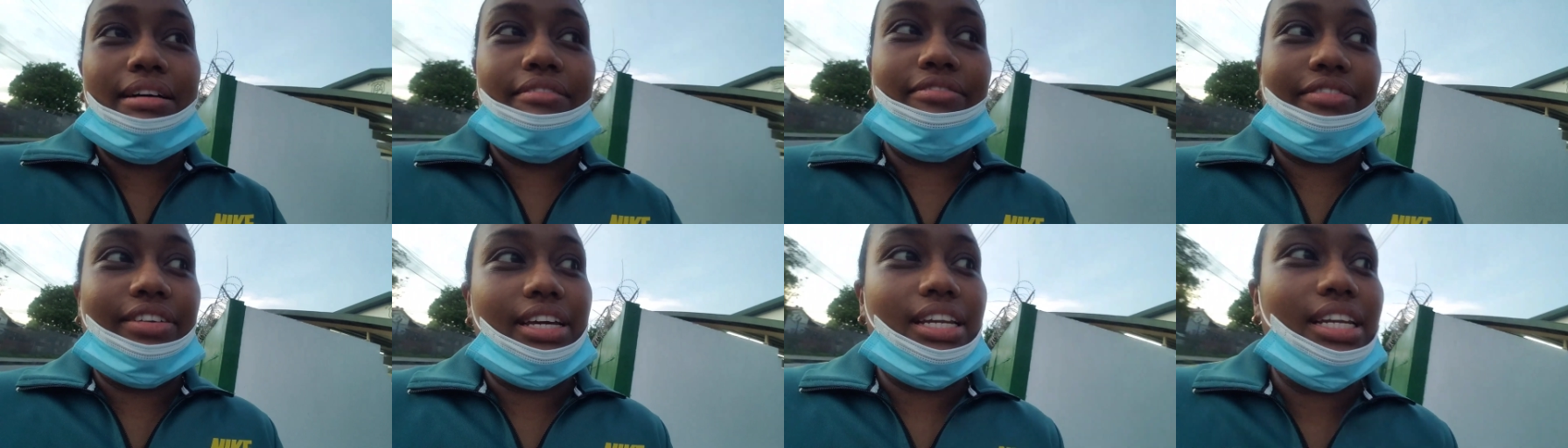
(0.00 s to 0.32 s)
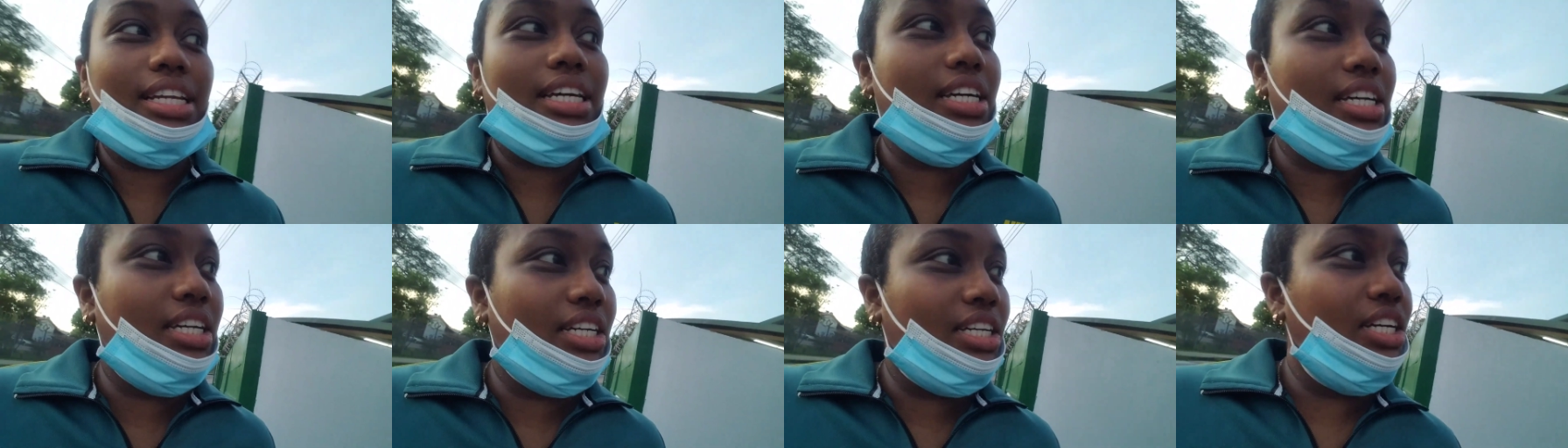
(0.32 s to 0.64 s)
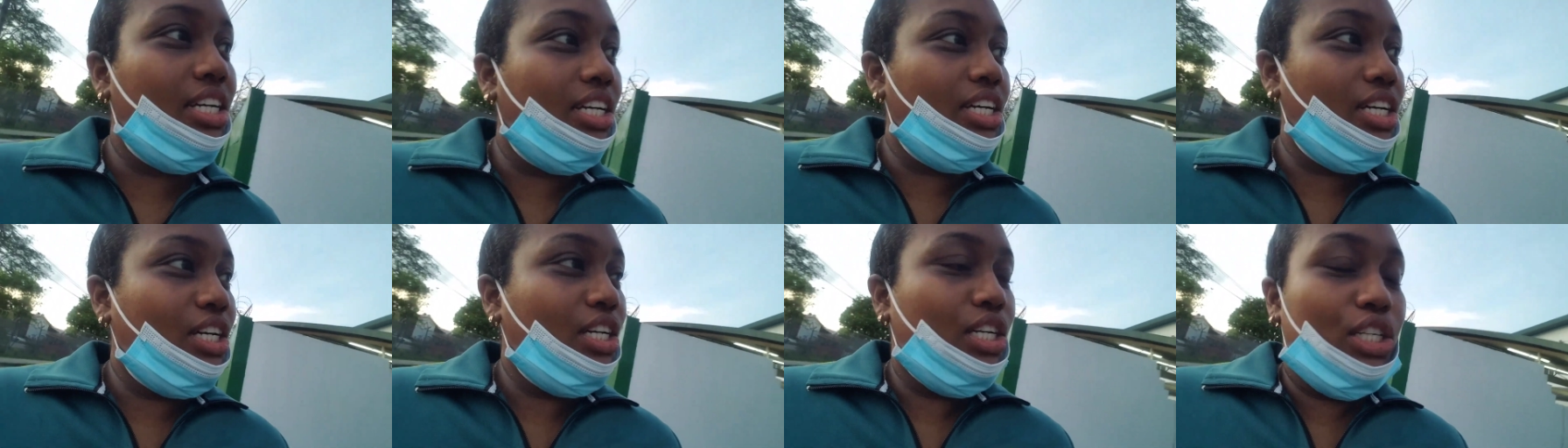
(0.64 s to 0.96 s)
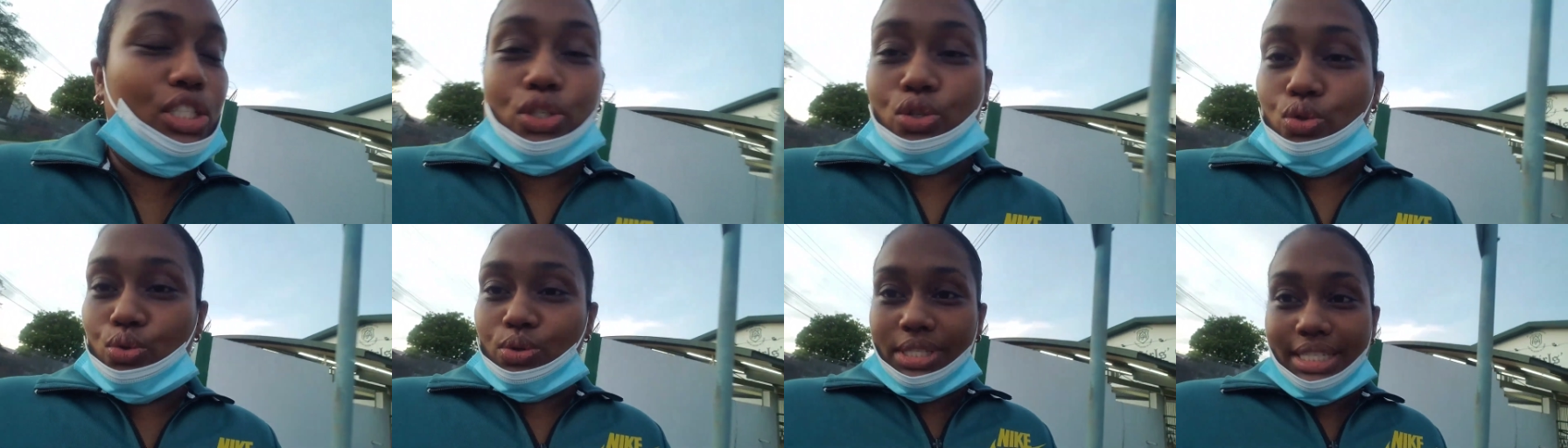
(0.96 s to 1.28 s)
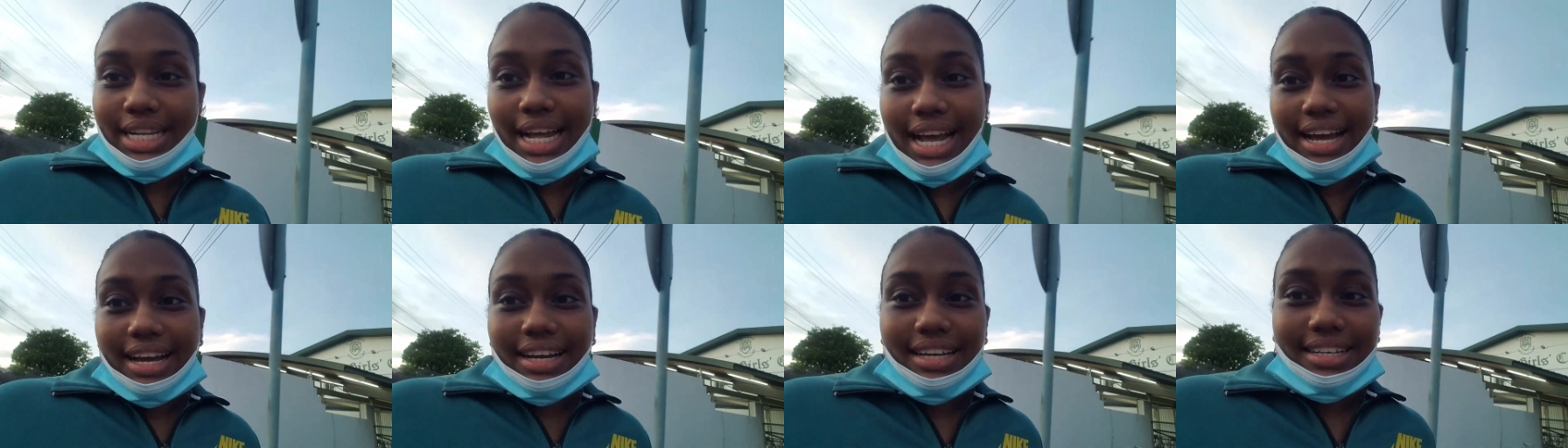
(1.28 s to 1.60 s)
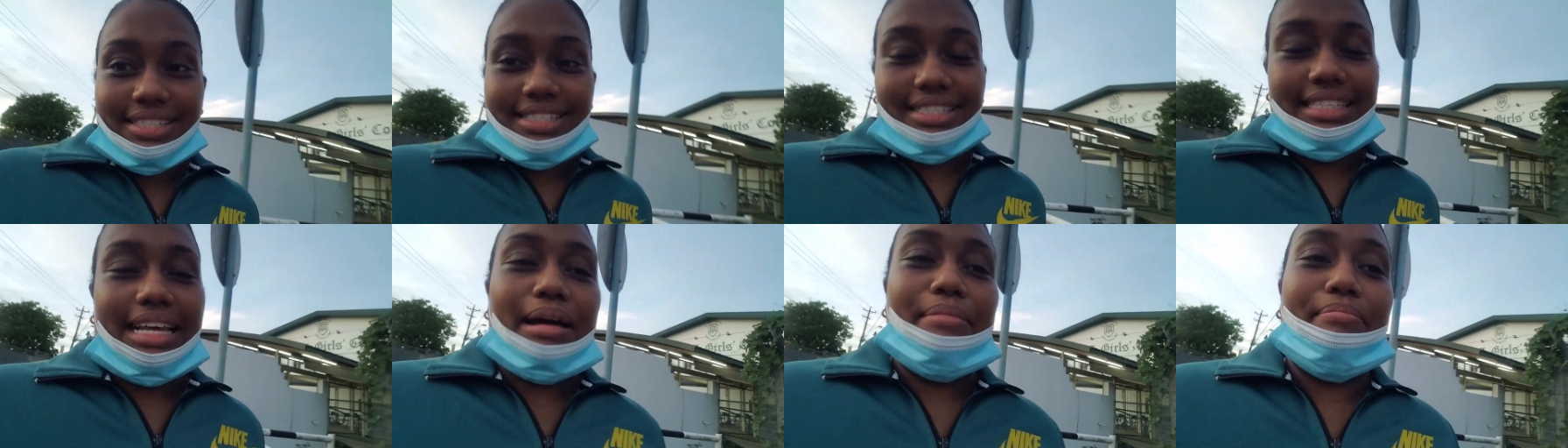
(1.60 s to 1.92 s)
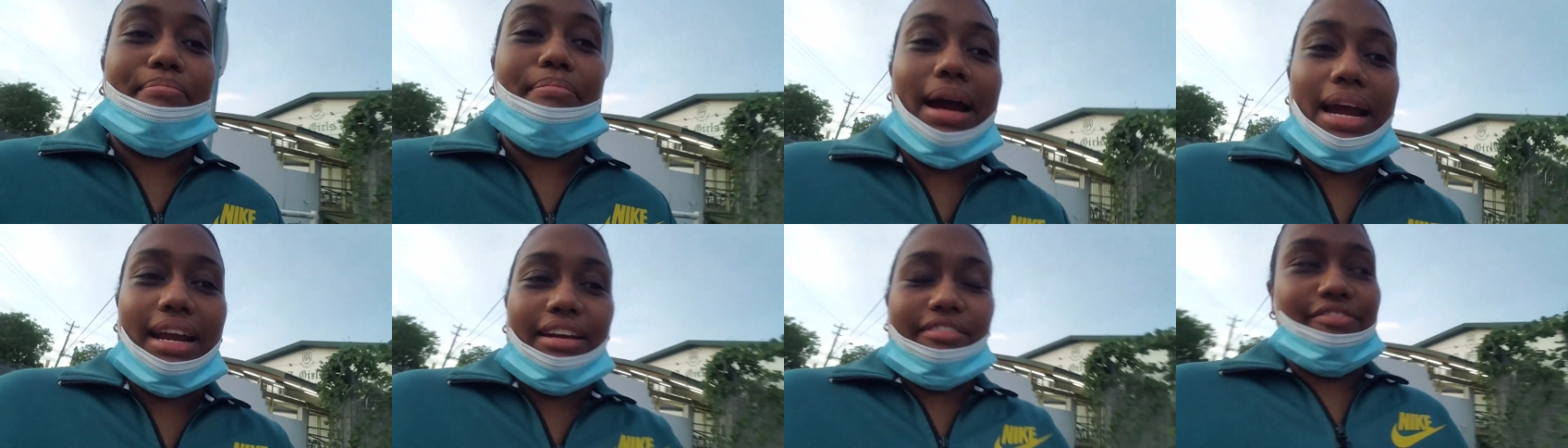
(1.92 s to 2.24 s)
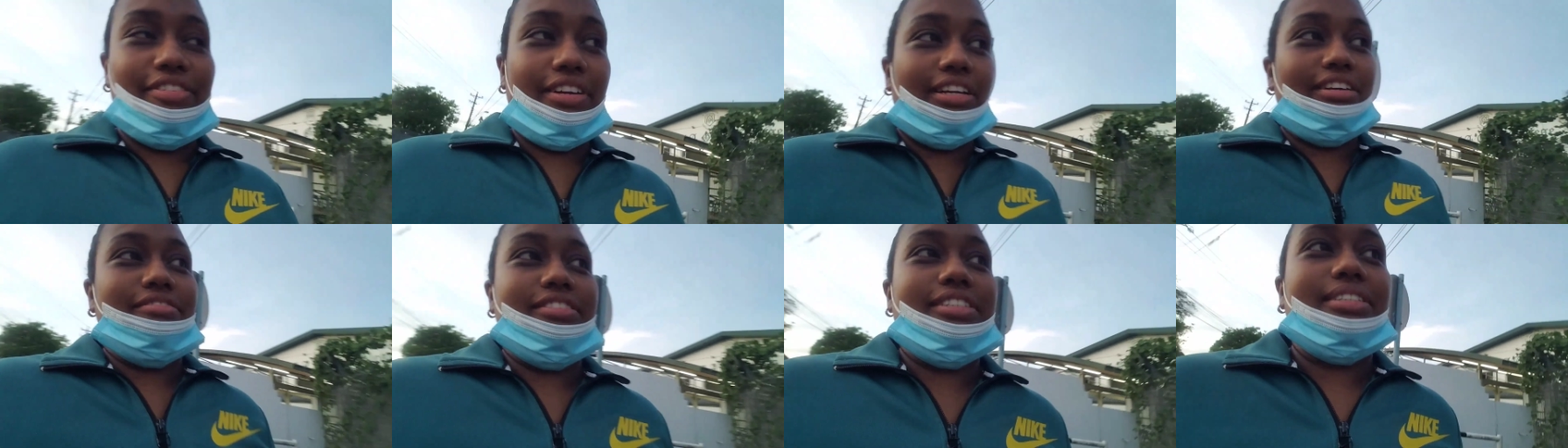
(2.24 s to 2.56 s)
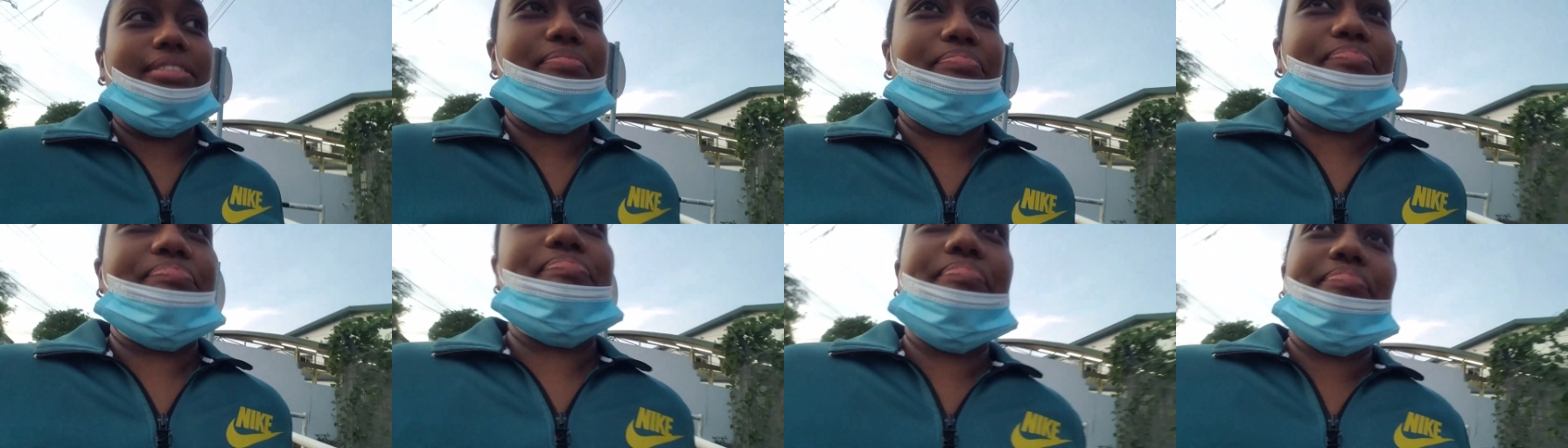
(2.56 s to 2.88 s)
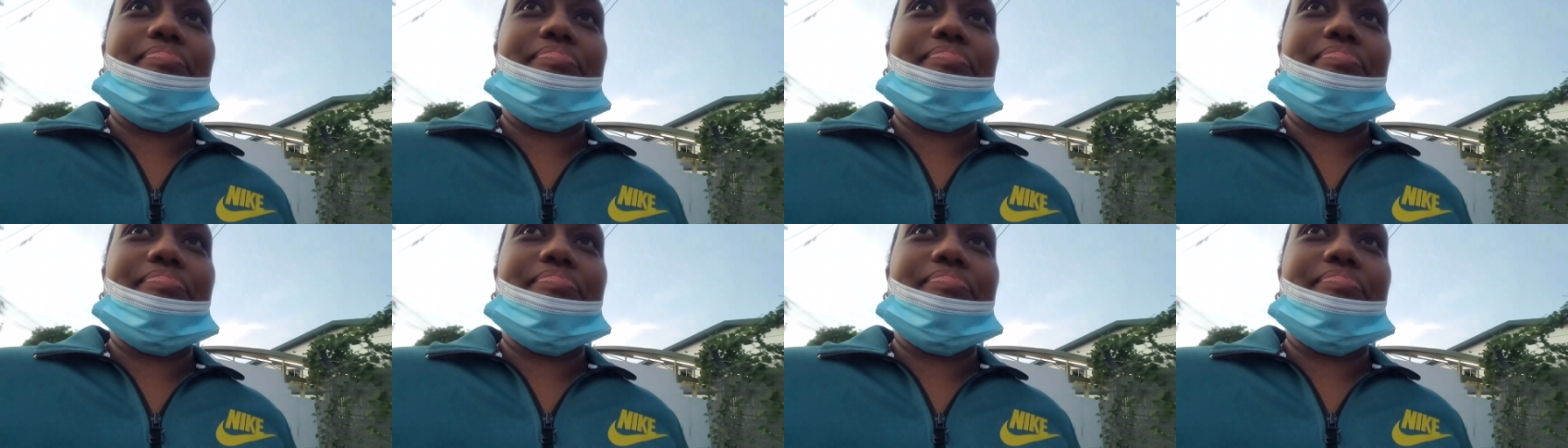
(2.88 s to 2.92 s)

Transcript: having two snacks. I'm mindful of it.